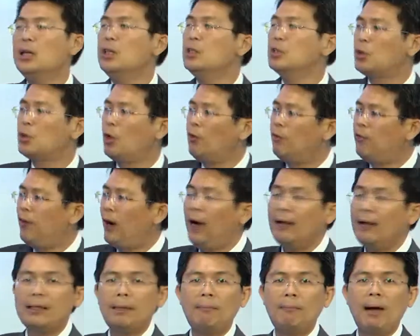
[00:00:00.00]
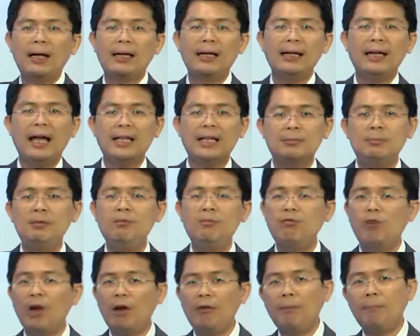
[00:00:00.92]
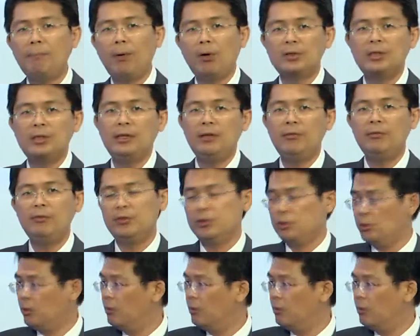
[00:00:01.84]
So far, the market has been very positive